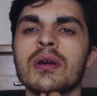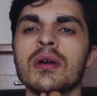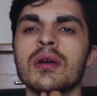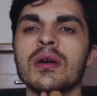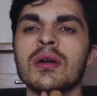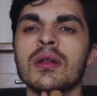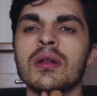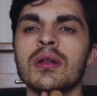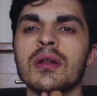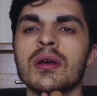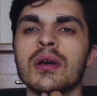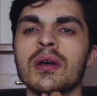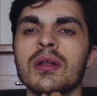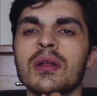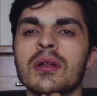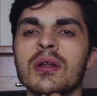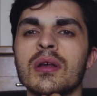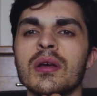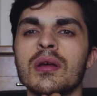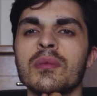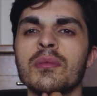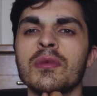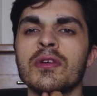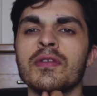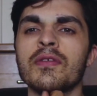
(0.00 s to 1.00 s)
and
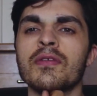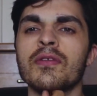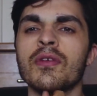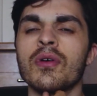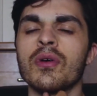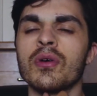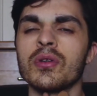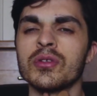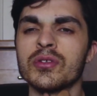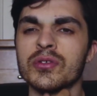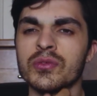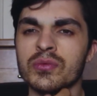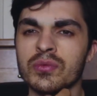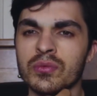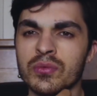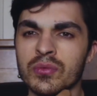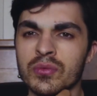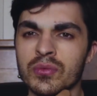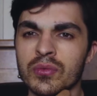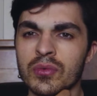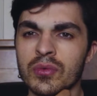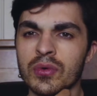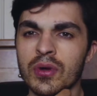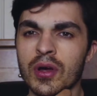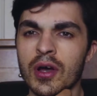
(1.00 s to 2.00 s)
my faults,
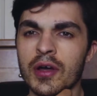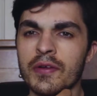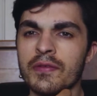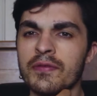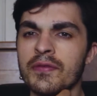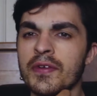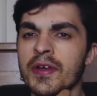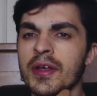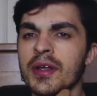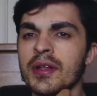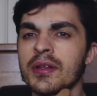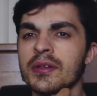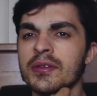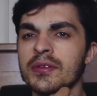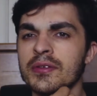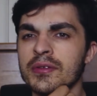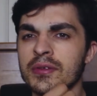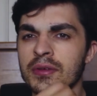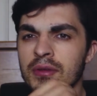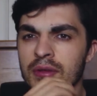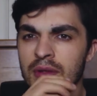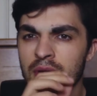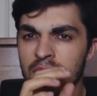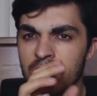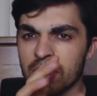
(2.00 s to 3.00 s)
I felt
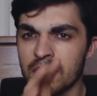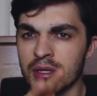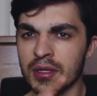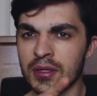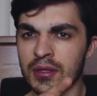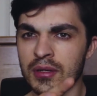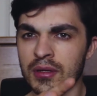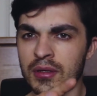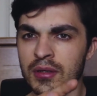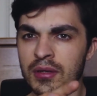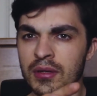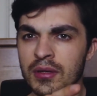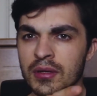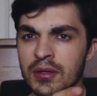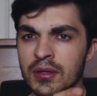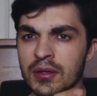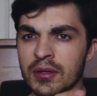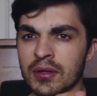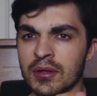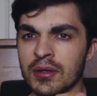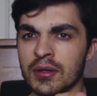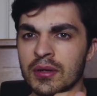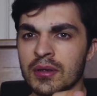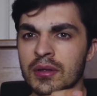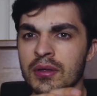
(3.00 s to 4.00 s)
like
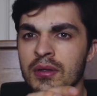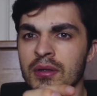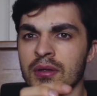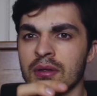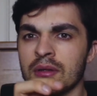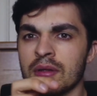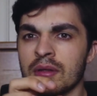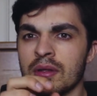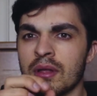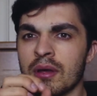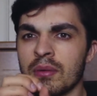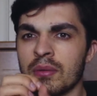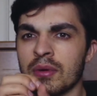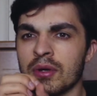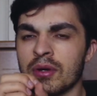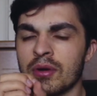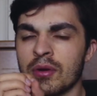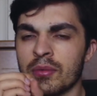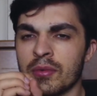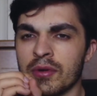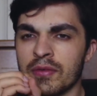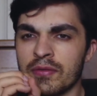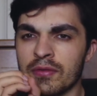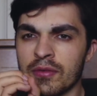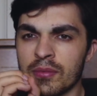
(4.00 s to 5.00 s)
they were
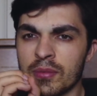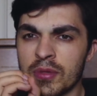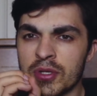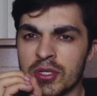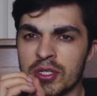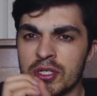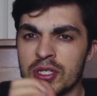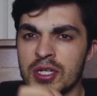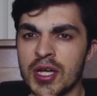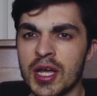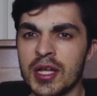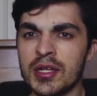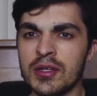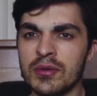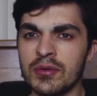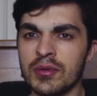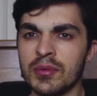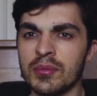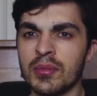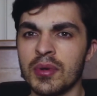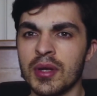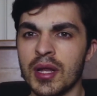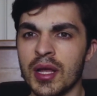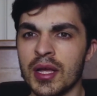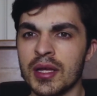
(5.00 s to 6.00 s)
coming from a
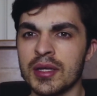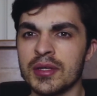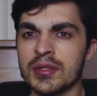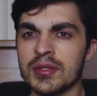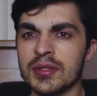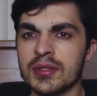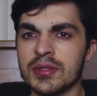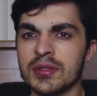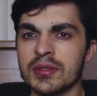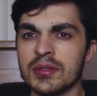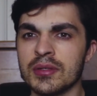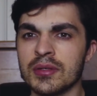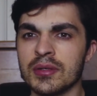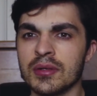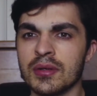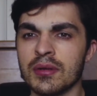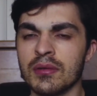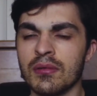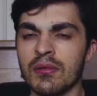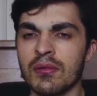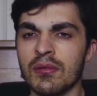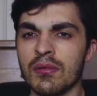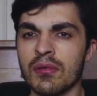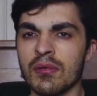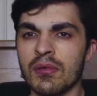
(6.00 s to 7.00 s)
genuine place,
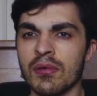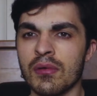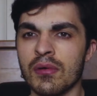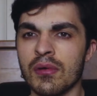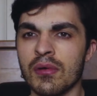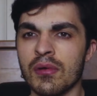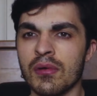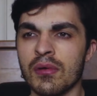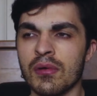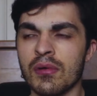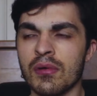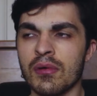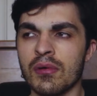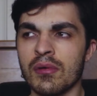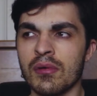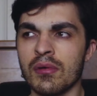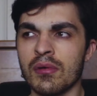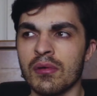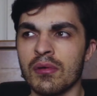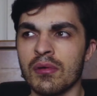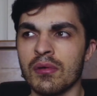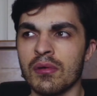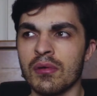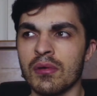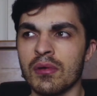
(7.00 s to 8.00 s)

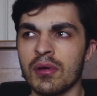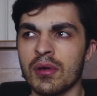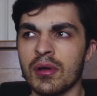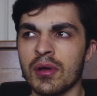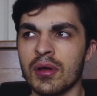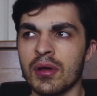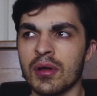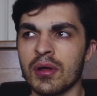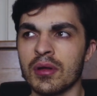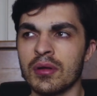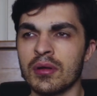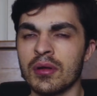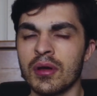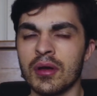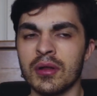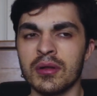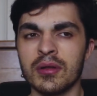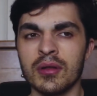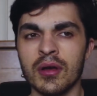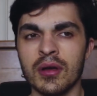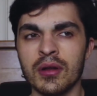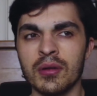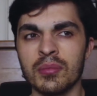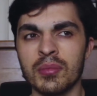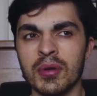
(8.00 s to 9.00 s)
and
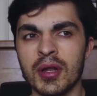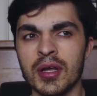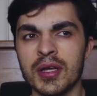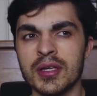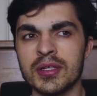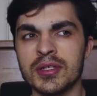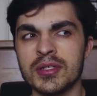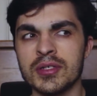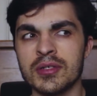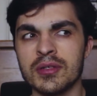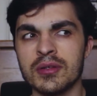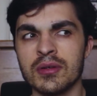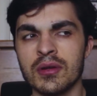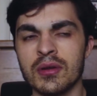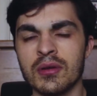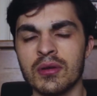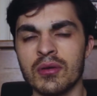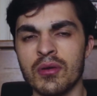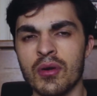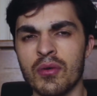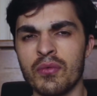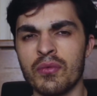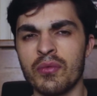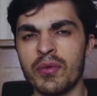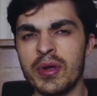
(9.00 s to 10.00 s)
not a place
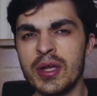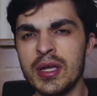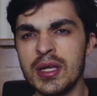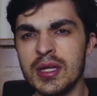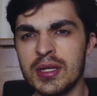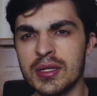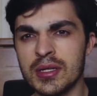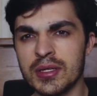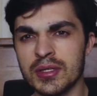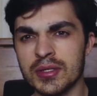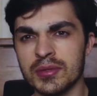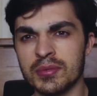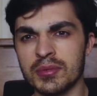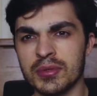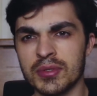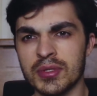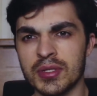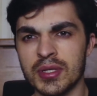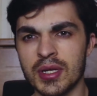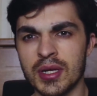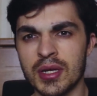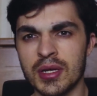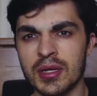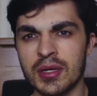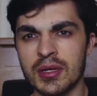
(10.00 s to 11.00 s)
of weakness per
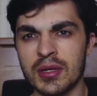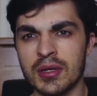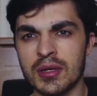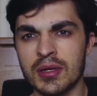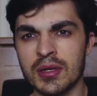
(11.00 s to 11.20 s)
se,